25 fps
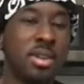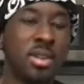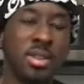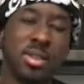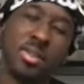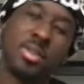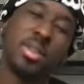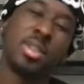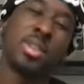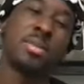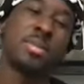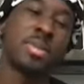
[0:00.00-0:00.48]

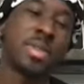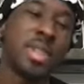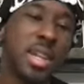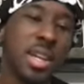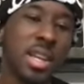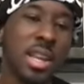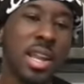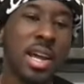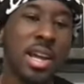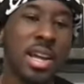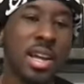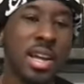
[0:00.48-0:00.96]
You know, Not
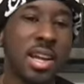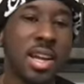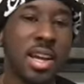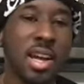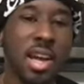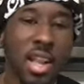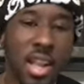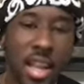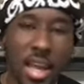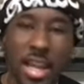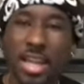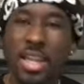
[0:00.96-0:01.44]
true. Like,
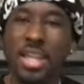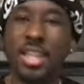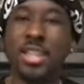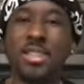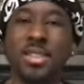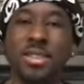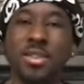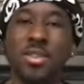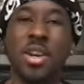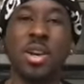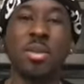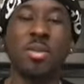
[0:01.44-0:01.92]
like
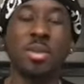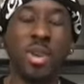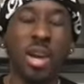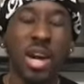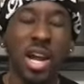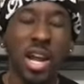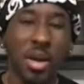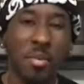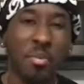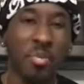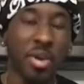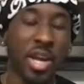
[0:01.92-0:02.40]
Instagram don't
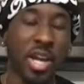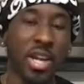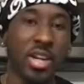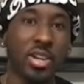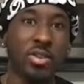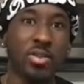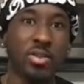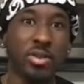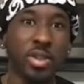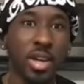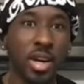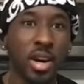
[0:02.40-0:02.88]
gotta pay
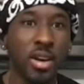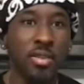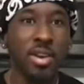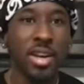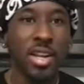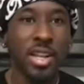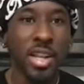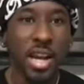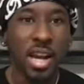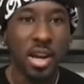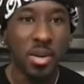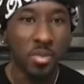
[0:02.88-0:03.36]
you. They're
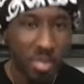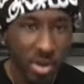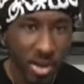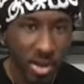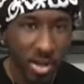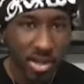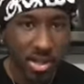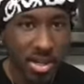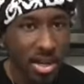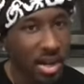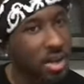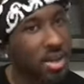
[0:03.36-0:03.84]
already like a
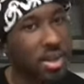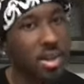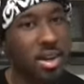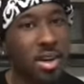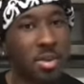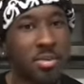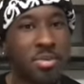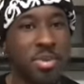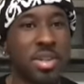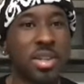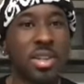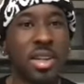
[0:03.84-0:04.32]
billion dollar
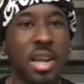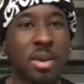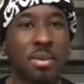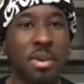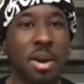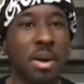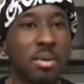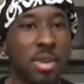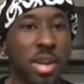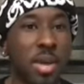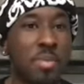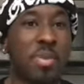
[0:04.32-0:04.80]
company. Like
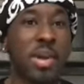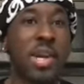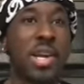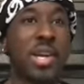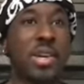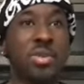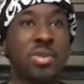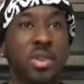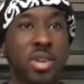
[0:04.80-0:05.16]
why would they pay? No, you?